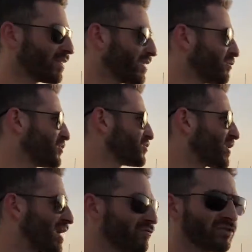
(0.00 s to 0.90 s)
They would
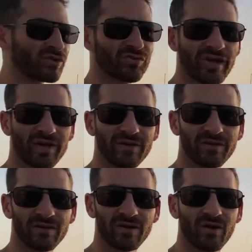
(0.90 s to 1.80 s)
travel and trade,
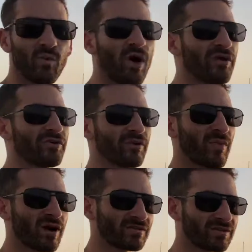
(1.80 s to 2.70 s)
wander
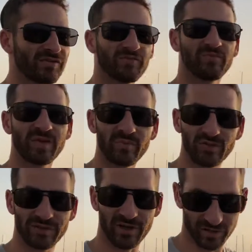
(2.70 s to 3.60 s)
amongst the different
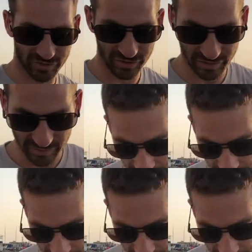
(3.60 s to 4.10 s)
peoples and cultures,